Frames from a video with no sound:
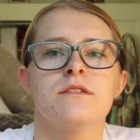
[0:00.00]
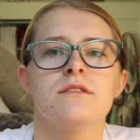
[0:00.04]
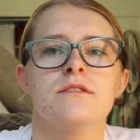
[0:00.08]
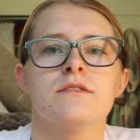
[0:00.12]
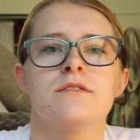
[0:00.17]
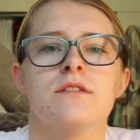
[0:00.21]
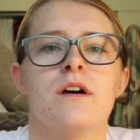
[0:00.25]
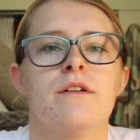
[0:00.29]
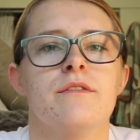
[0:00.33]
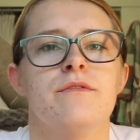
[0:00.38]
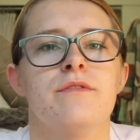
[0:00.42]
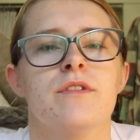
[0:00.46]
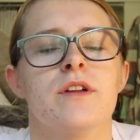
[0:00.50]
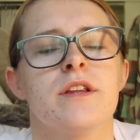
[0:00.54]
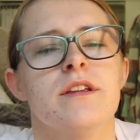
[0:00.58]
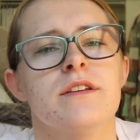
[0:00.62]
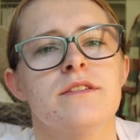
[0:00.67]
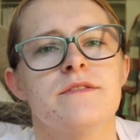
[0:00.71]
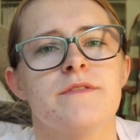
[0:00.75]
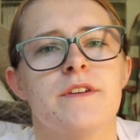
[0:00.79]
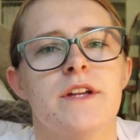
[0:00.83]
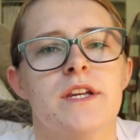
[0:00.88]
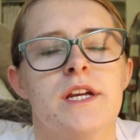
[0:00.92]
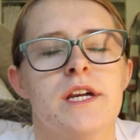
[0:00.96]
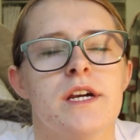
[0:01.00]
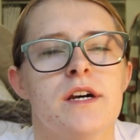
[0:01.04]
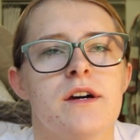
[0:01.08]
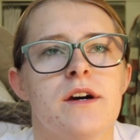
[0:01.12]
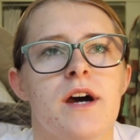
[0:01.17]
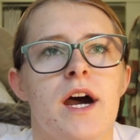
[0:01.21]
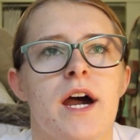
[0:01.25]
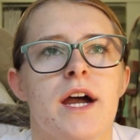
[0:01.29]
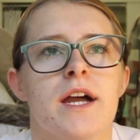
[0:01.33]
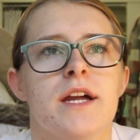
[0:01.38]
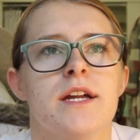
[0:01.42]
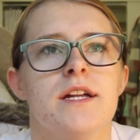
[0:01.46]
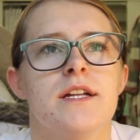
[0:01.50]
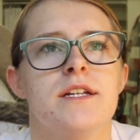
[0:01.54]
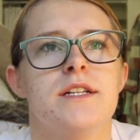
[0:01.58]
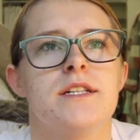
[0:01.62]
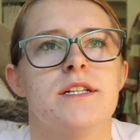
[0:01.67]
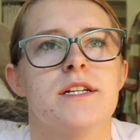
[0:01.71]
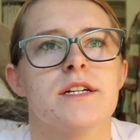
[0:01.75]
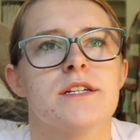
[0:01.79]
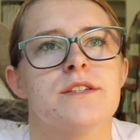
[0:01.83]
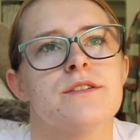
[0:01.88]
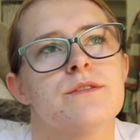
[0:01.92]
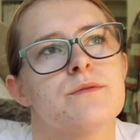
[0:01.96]
So for this video, I
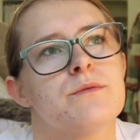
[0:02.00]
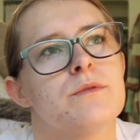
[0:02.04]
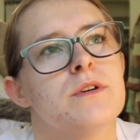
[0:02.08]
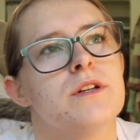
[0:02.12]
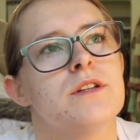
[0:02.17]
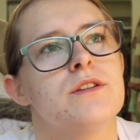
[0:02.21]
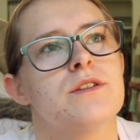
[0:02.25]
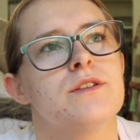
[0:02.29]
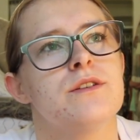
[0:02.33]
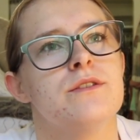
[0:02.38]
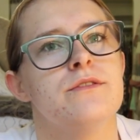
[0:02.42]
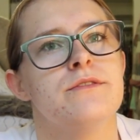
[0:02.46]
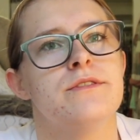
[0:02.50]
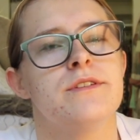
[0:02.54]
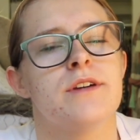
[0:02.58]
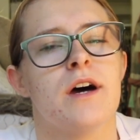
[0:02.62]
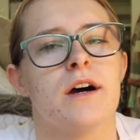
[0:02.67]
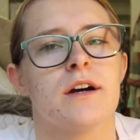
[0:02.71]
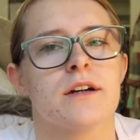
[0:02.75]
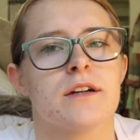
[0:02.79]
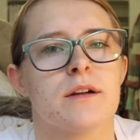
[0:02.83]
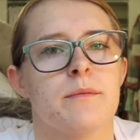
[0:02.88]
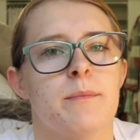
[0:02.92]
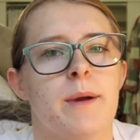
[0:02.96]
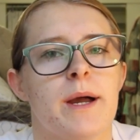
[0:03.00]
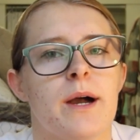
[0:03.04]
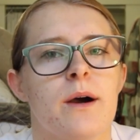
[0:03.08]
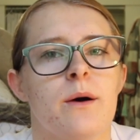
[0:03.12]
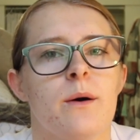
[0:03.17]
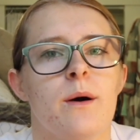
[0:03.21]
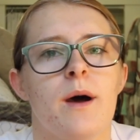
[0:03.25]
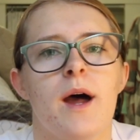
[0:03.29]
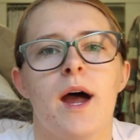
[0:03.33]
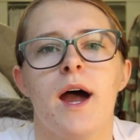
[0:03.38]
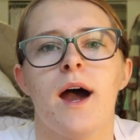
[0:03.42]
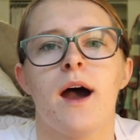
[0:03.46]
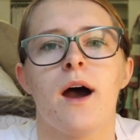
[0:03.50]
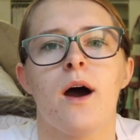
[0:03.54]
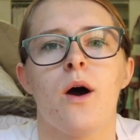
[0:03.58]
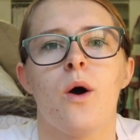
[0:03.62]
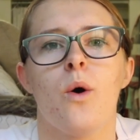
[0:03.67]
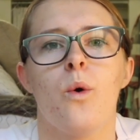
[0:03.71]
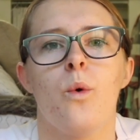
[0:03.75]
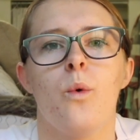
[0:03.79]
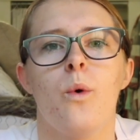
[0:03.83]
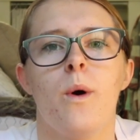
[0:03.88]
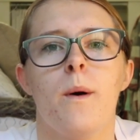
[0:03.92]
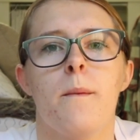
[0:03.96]
just want to talk about
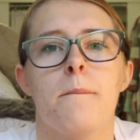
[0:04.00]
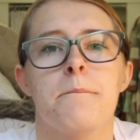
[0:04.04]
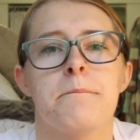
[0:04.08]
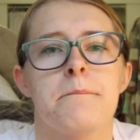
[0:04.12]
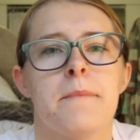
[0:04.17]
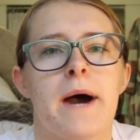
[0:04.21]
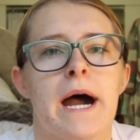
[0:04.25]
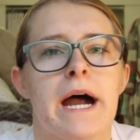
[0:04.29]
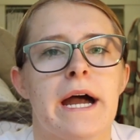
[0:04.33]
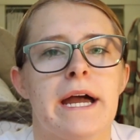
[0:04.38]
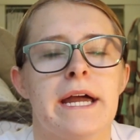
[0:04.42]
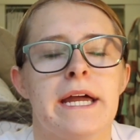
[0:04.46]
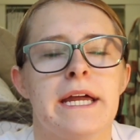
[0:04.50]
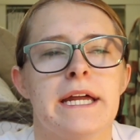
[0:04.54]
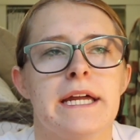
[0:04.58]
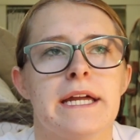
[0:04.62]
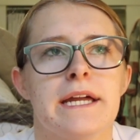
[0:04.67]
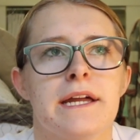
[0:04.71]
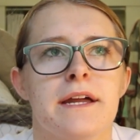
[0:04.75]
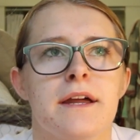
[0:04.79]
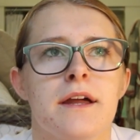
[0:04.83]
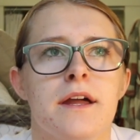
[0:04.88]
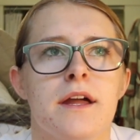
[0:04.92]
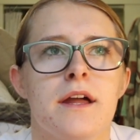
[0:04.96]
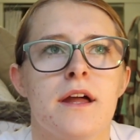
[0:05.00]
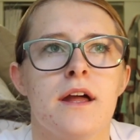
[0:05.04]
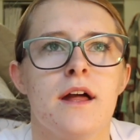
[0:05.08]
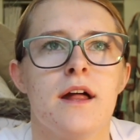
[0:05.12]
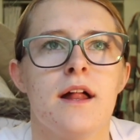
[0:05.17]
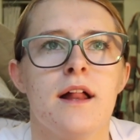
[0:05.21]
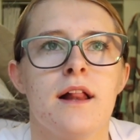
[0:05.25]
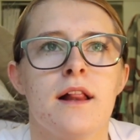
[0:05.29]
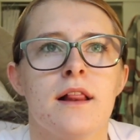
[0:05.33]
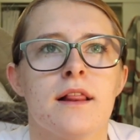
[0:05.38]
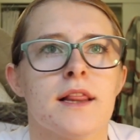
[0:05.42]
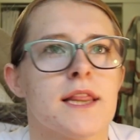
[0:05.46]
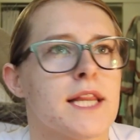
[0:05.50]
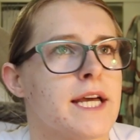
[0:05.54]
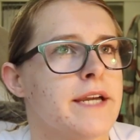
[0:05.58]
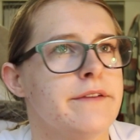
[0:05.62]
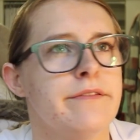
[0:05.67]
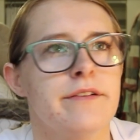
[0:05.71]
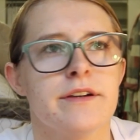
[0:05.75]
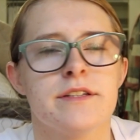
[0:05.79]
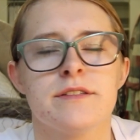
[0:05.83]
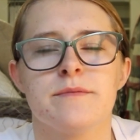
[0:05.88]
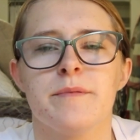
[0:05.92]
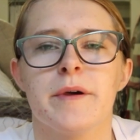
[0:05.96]
how my
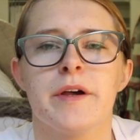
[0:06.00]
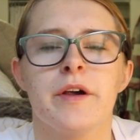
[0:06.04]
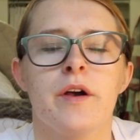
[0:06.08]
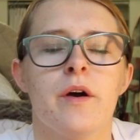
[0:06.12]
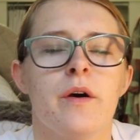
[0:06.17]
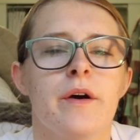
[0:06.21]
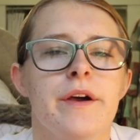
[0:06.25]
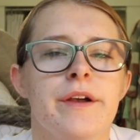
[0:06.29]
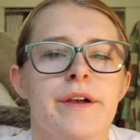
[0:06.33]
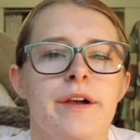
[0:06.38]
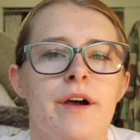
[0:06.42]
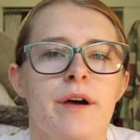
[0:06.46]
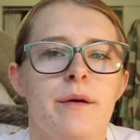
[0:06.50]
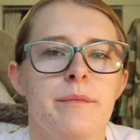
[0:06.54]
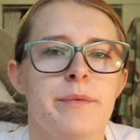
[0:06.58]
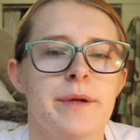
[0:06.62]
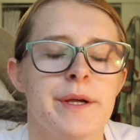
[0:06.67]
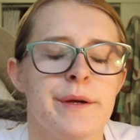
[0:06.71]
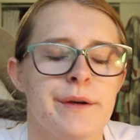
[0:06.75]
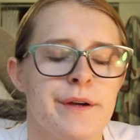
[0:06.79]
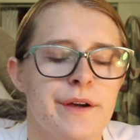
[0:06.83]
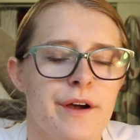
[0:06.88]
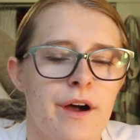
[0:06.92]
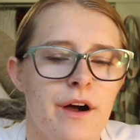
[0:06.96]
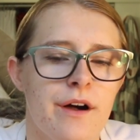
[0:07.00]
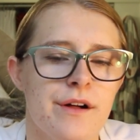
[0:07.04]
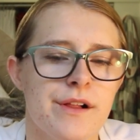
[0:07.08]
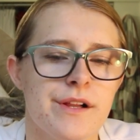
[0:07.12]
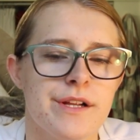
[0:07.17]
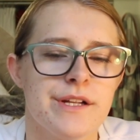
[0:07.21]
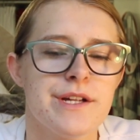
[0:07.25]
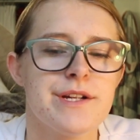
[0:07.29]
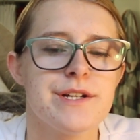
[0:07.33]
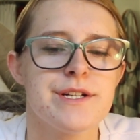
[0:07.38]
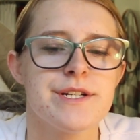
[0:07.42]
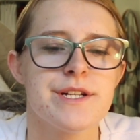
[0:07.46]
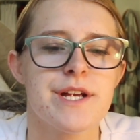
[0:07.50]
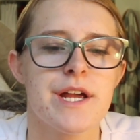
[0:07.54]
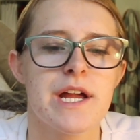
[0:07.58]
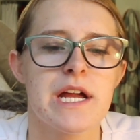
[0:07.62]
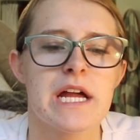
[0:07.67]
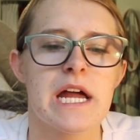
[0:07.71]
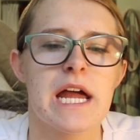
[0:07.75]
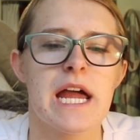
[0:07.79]
life has been going up here in college,